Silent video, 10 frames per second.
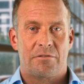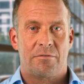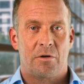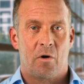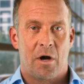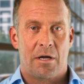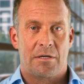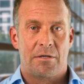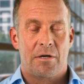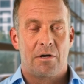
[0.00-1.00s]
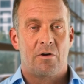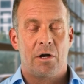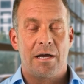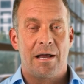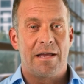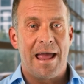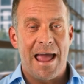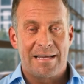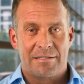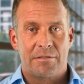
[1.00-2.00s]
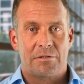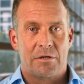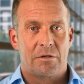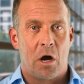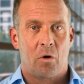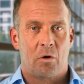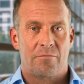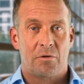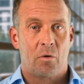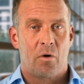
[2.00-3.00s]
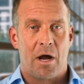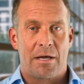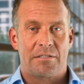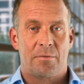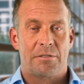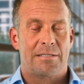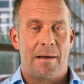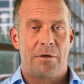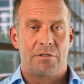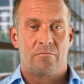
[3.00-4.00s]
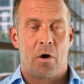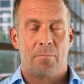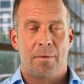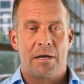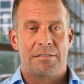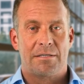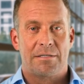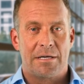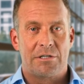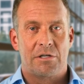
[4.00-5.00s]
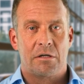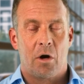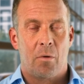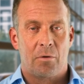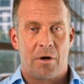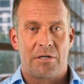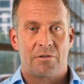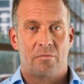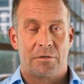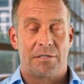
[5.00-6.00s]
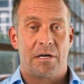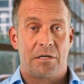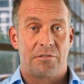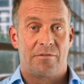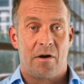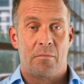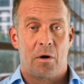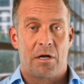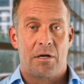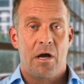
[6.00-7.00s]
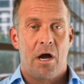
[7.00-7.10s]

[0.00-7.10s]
of DORA? Looking at the essence and goal of DORA is to establish a robust digital operational resilience framework